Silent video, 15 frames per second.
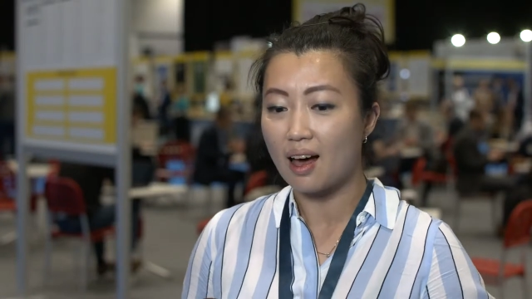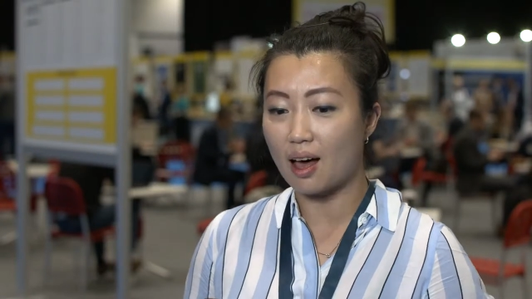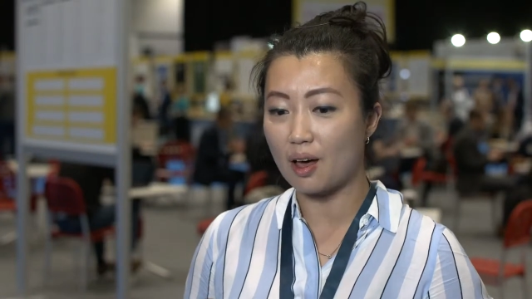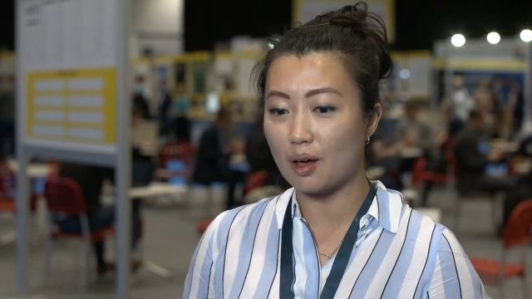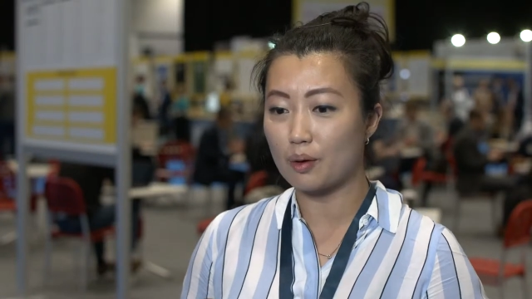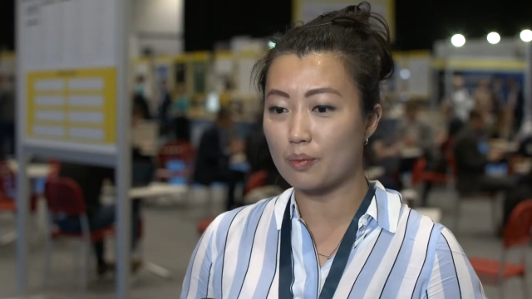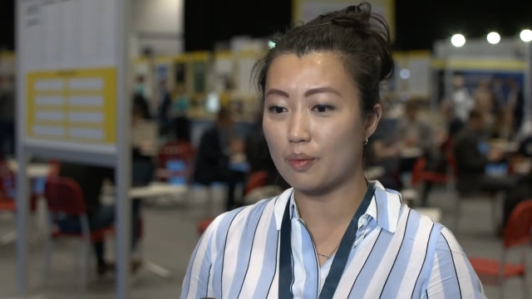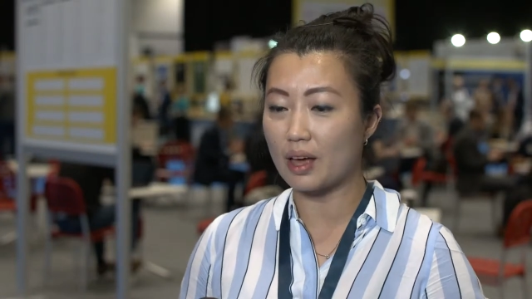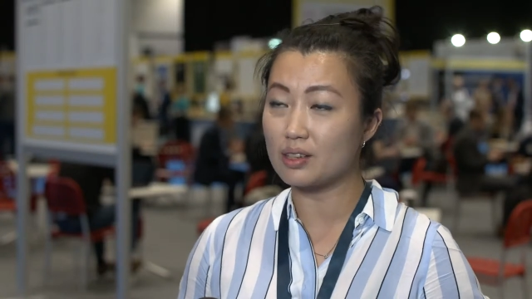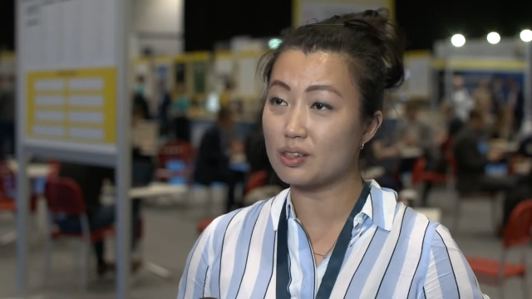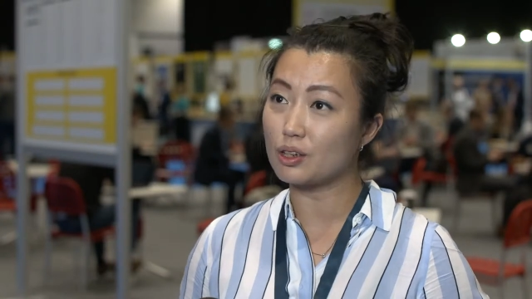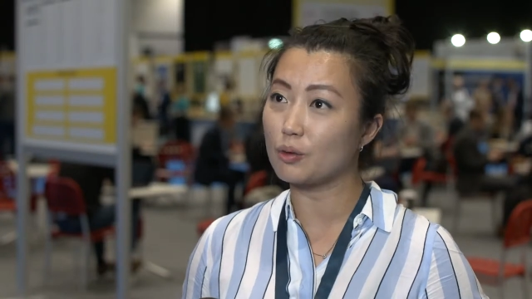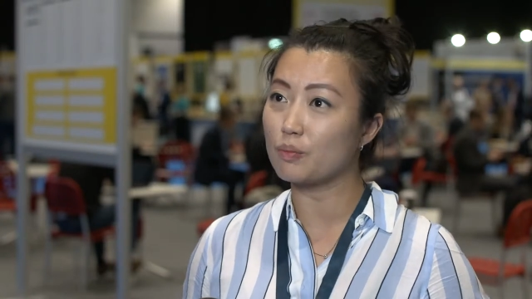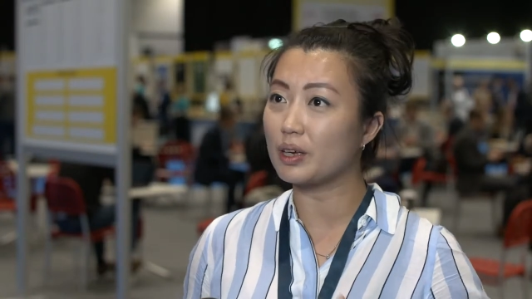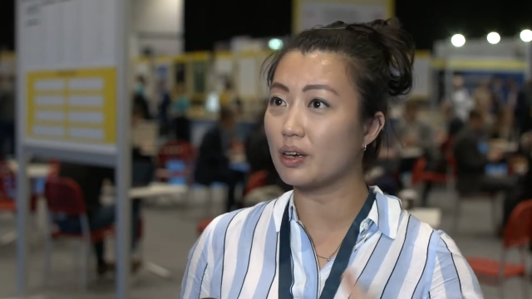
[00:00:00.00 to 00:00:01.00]
And
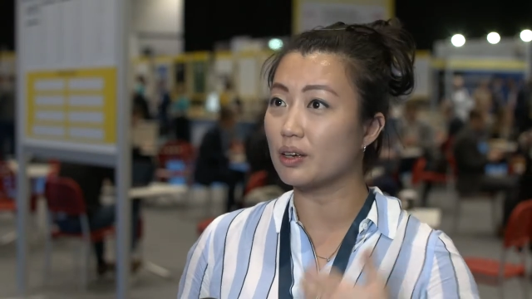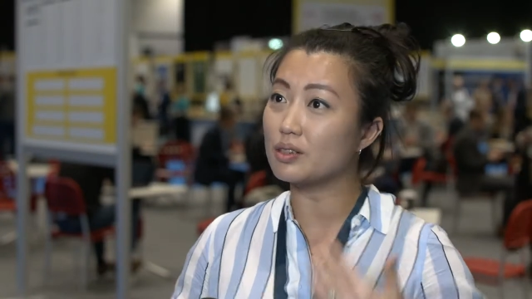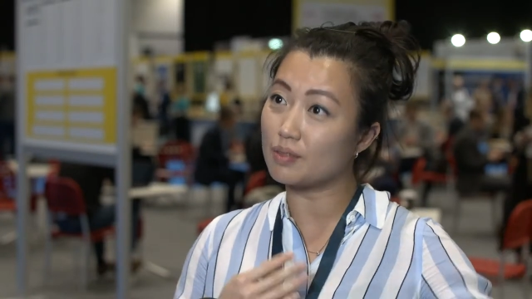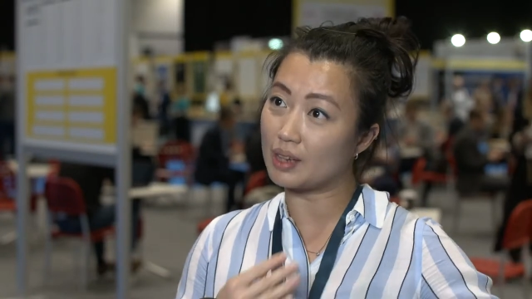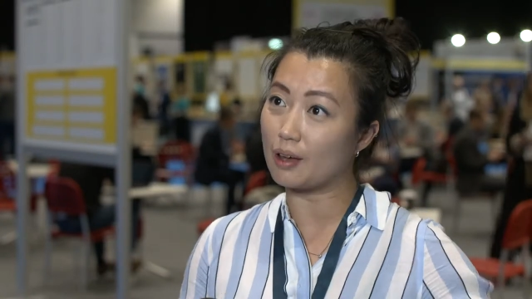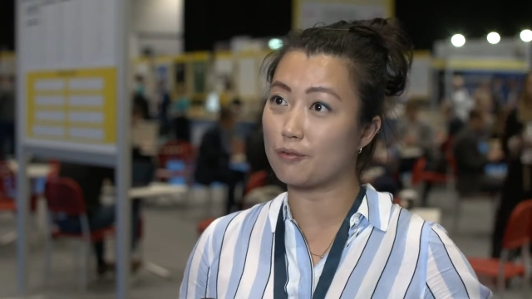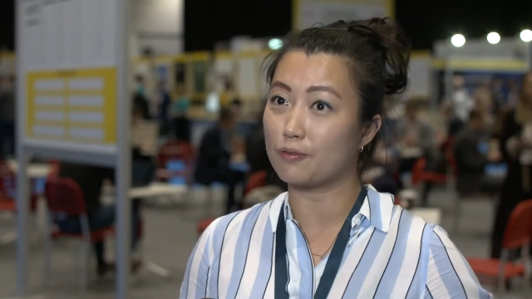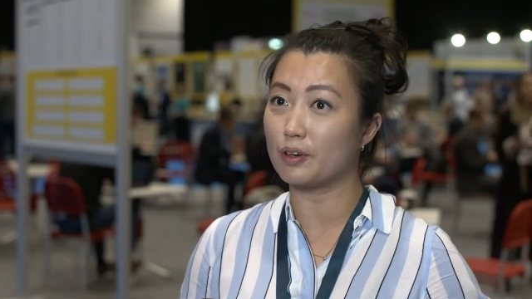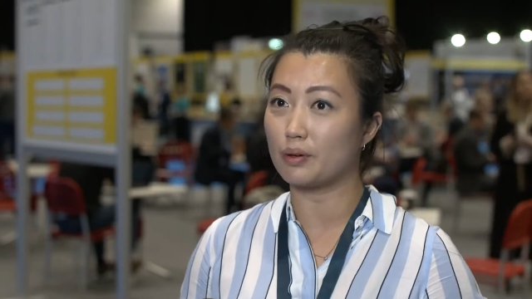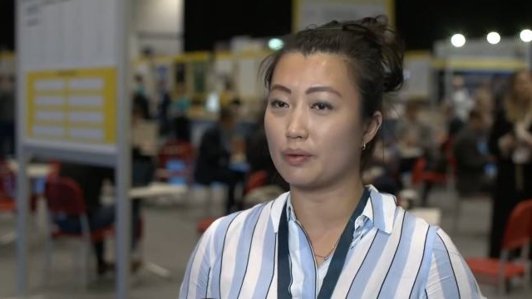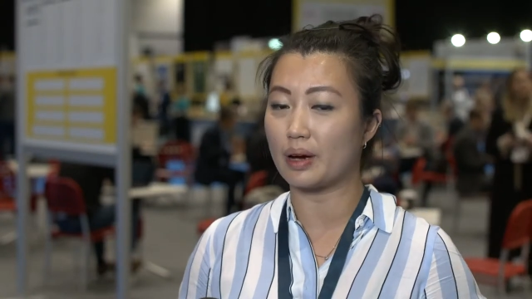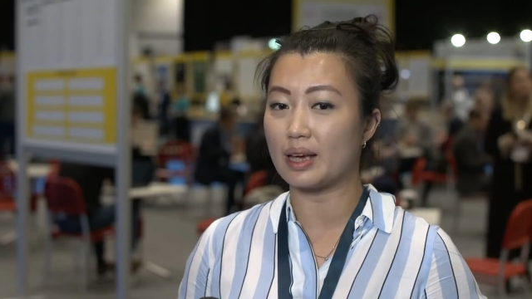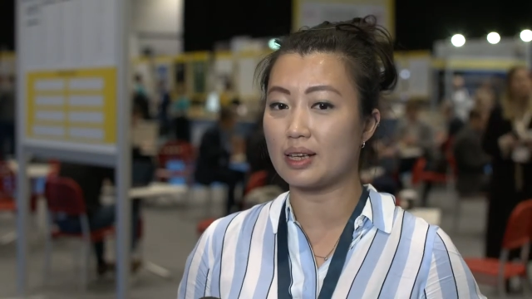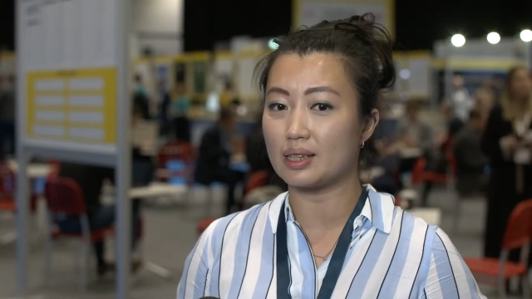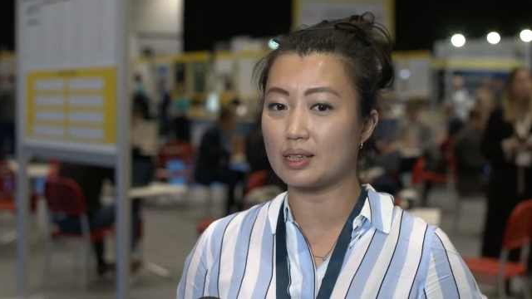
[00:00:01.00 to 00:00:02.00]
so because of that foot
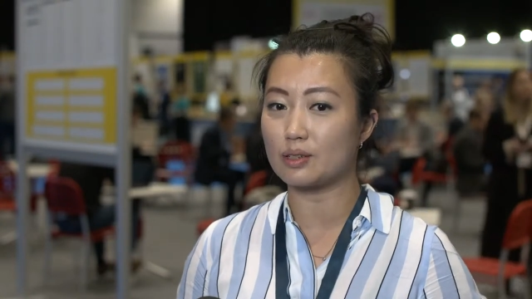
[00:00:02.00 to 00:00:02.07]
race,